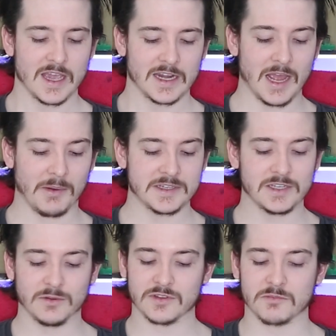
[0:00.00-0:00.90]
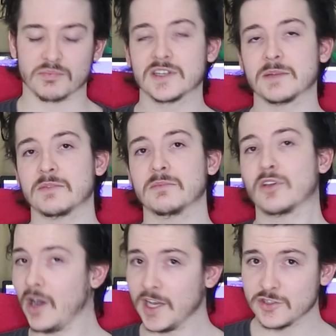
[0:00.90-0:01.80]
Now, I did also print up some
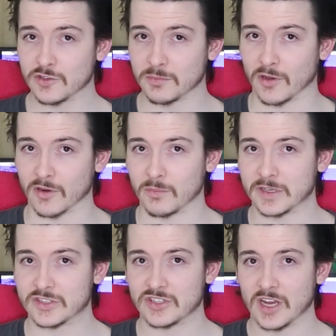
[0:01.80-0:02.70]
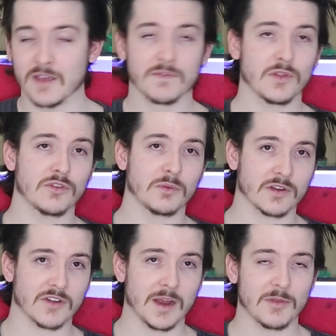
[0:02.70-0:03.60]
Kaijumon, which for those who want
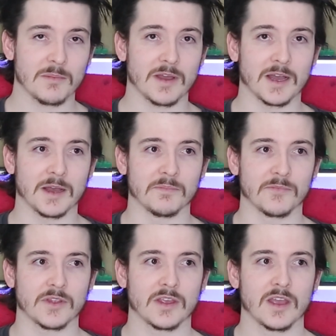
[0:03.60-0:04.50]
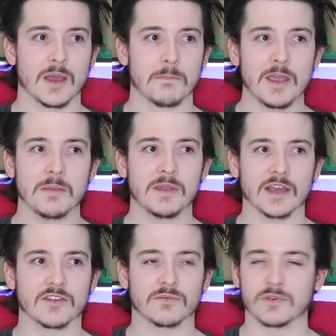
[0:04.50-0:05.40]
to grab them, maybe
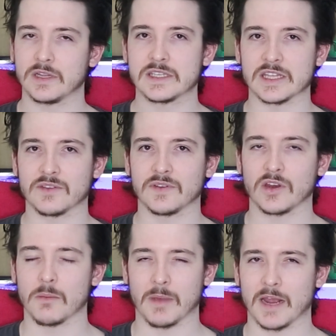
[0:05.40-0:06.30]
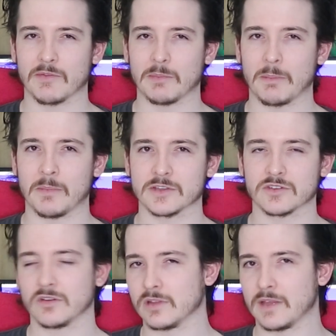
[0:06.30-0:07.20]
as of releasing this video, I might have them up in my
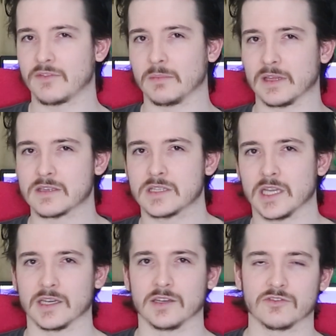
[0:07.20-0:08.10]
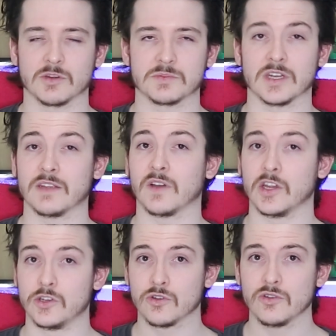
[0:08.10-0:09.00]
store. I'll leave some links down in the description if I
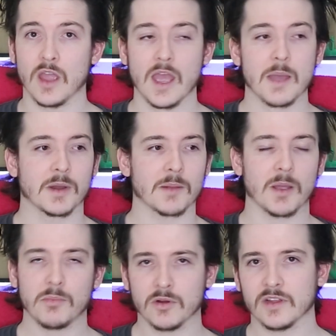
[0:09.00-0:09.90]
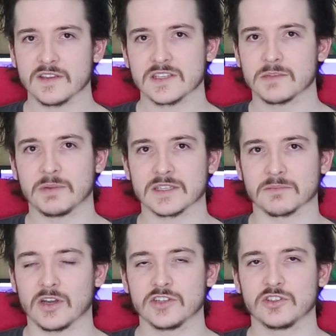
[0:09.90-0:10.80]
do. But I bought a license to buy some
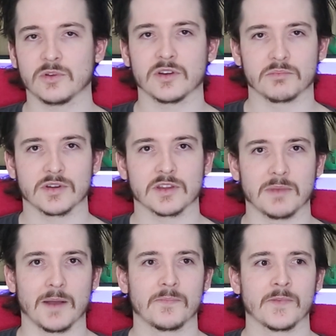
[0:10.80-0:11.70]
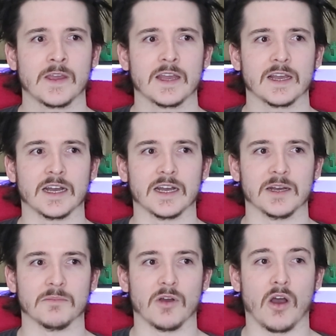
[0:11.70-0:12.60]
Kaijumon and print them up.
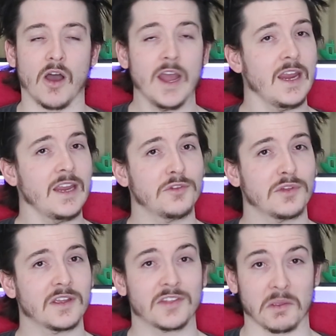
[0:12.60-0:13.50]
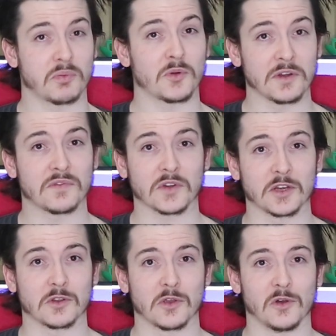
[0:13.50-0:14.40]
I think they're pretty
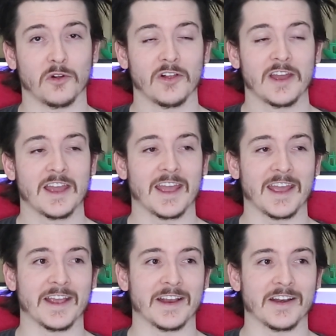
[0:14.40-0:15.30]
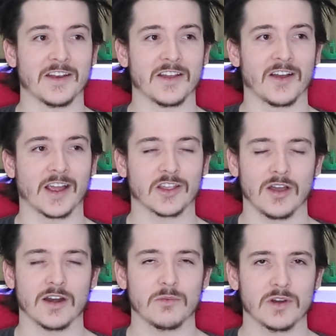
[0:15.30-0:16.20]
freaking cool, and I
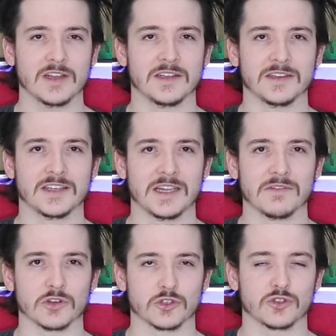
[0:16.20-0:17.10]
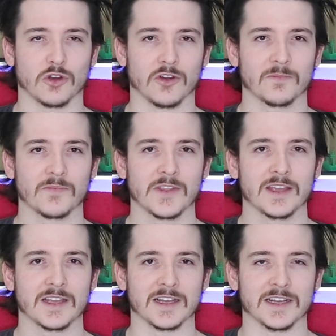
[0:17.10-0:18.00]
kind of want to give it a shot,
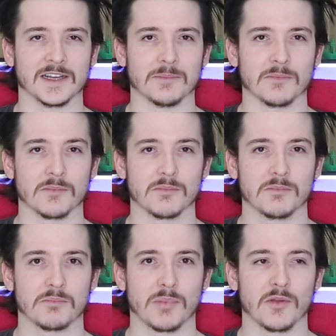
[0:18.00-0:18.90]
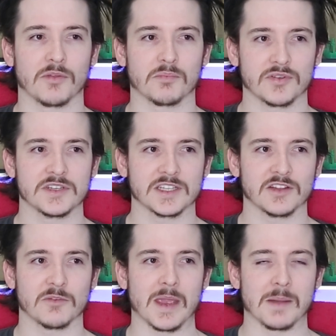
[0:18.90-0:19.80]
both printing
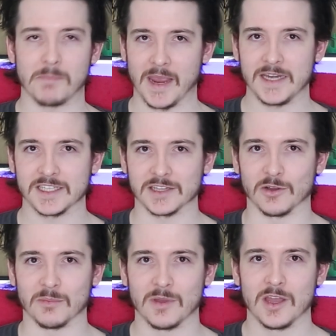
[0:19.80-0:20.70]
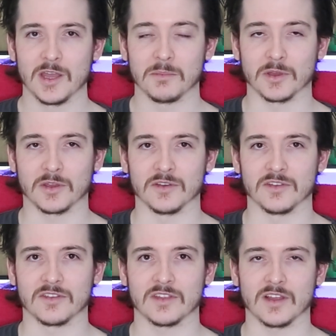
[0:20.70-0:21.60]
them and painting them,
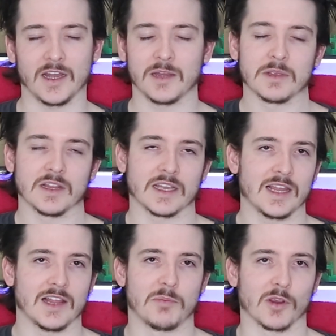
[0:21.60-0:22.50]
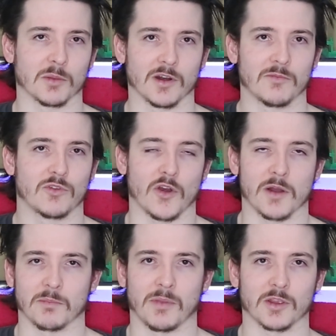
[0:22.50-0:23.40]
because, I love Pokemon. I've grown up
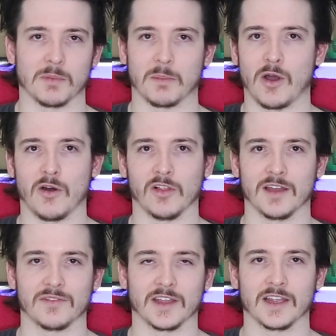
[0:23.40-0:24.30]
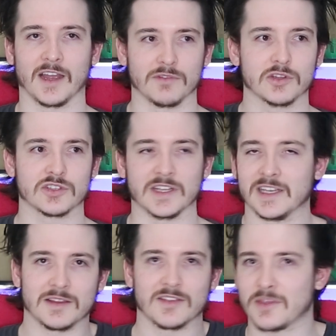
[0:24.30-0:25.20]
with Pokemon my whole life.
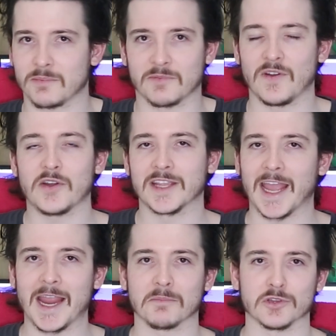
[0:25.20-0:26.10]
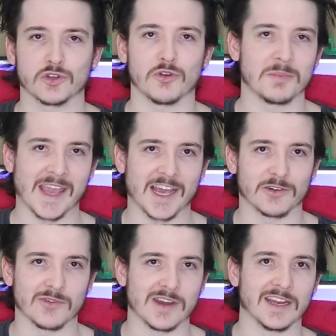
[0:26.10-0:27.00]
It's the very game that taught me how to
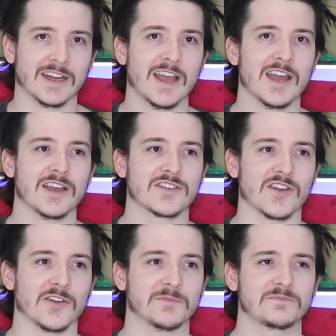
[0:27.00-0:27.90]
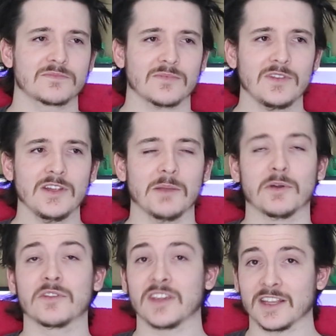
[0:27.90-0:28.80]
read. So
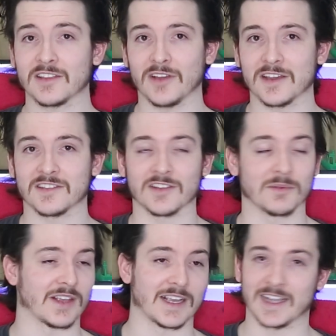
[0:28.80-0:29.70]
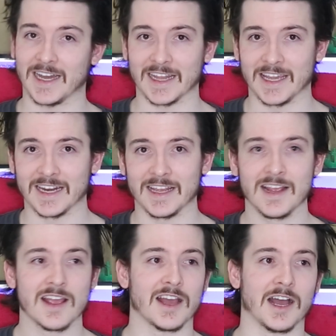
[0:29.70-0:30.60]
upon seeing this license, I was like, I gotta get it.
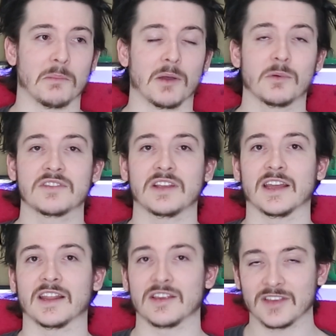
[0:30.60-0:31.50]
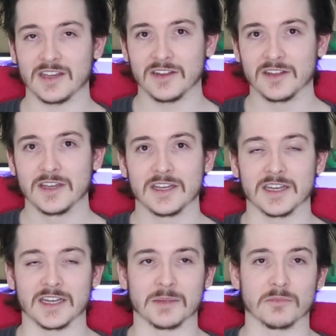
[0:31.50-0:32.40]
I want to see how they sell.
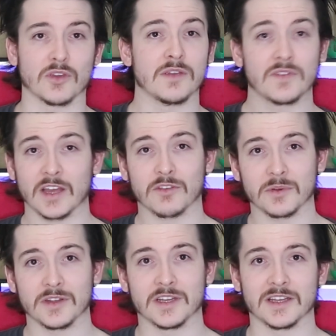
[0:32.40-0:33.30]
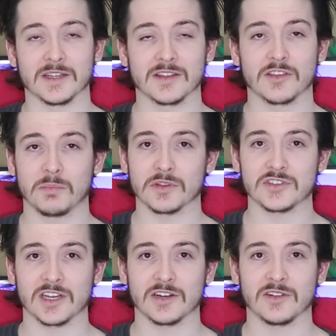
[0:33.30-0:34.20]
So if you guys want to support the
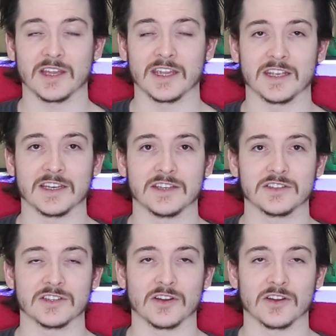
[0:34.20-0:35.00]
channel and,